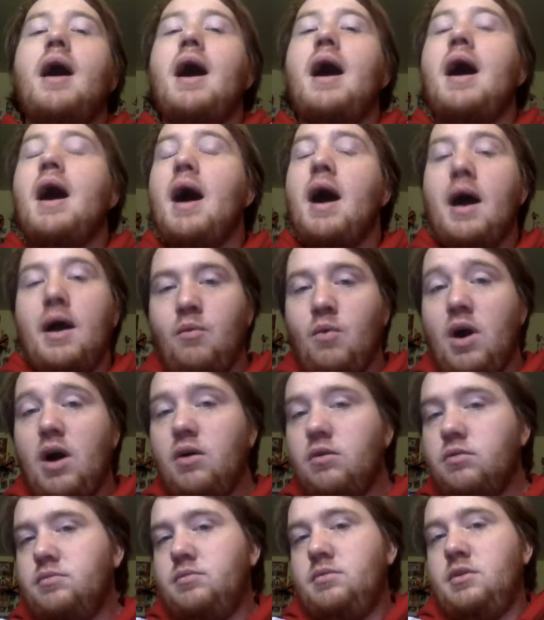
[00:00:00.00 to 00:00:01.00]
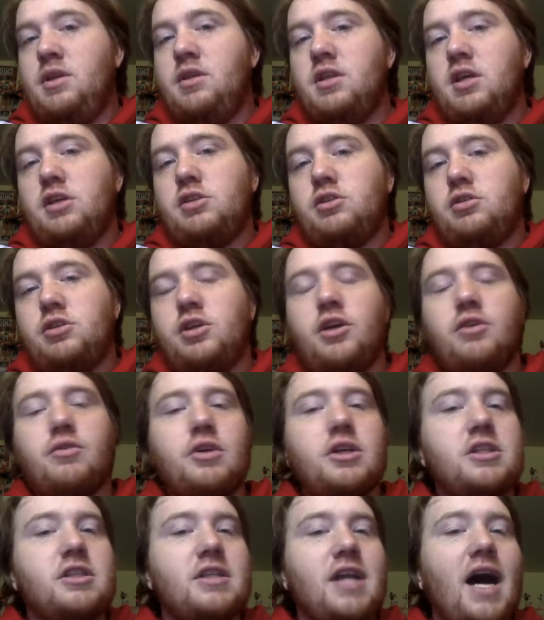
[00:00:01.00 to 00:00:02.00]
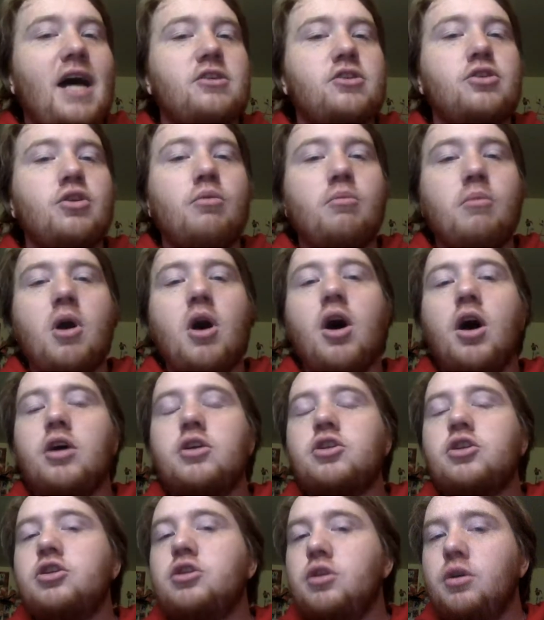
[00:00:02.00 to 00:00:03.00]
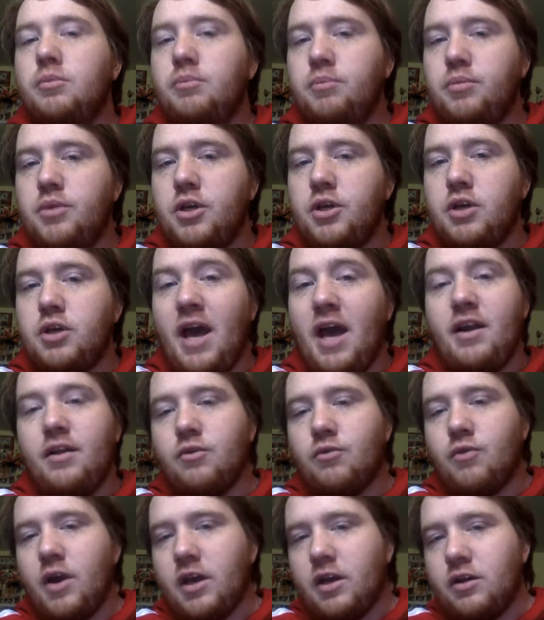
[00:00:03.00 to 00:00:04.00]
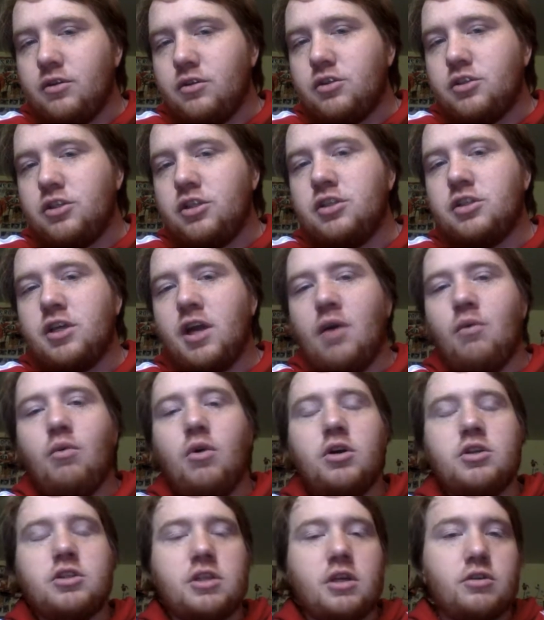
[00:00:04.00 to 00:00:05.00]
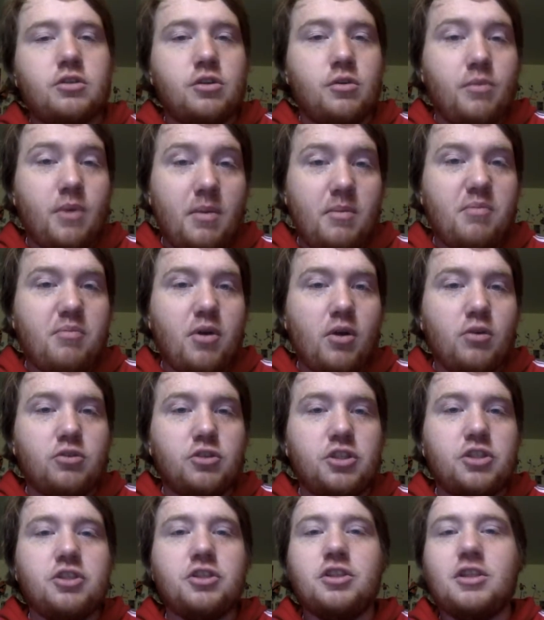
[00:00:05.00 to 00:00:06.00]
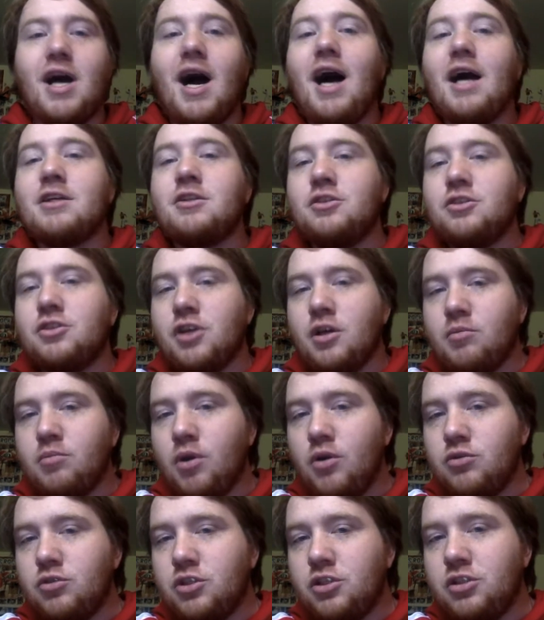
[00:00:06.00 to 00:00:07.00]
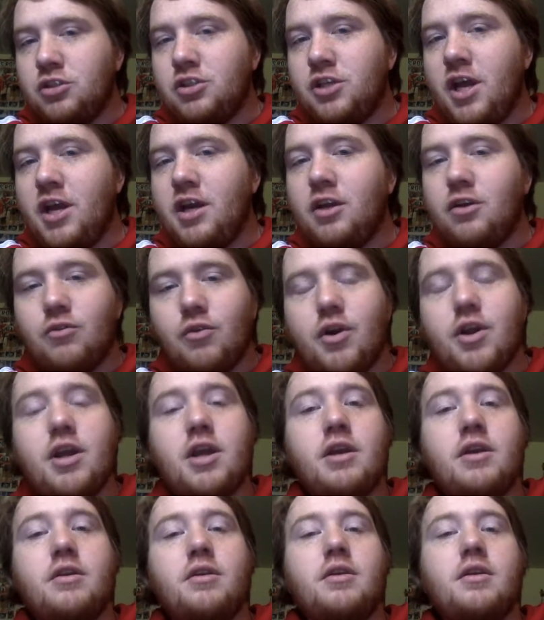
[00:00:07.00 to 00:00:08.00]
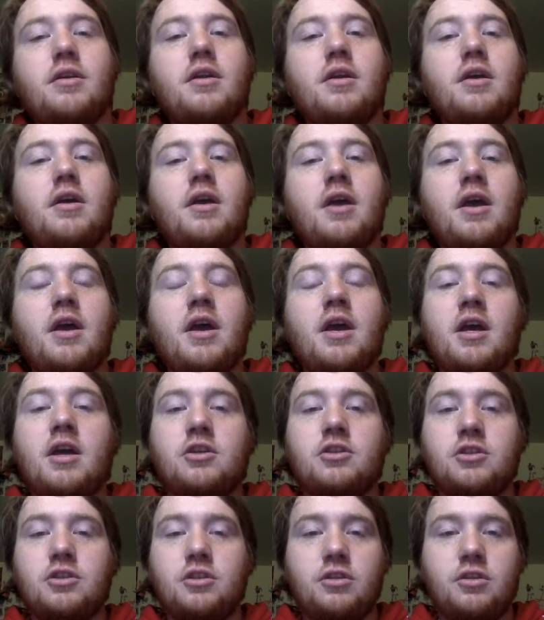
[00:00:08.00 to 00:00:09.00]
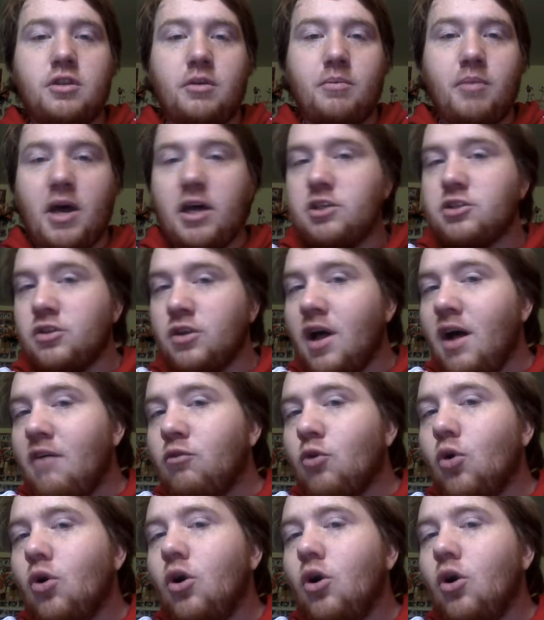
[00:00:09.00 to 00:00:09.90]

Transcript: Uh, well, in this series, not so much, and in the regular season, I was. So maybe postseason Doc, just like postseason Danny Green, is the best level.